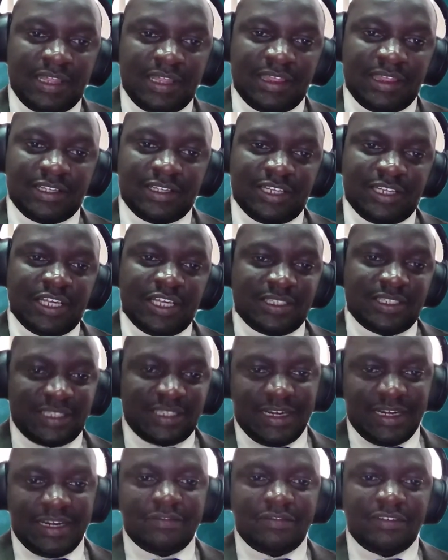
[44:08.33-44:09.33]
there is a
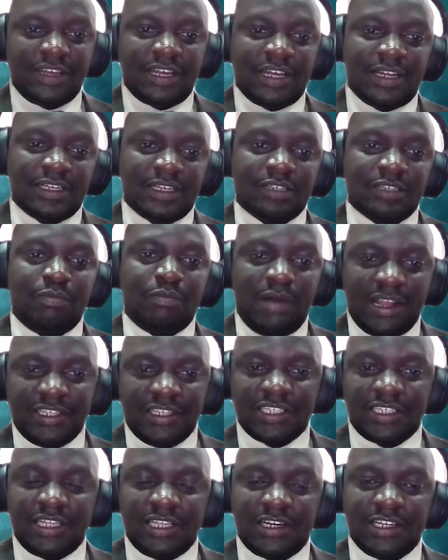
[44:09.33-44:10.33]
significant
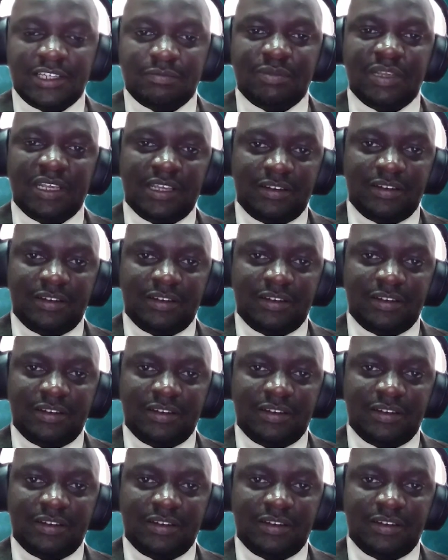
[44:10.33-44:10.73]
budget that is being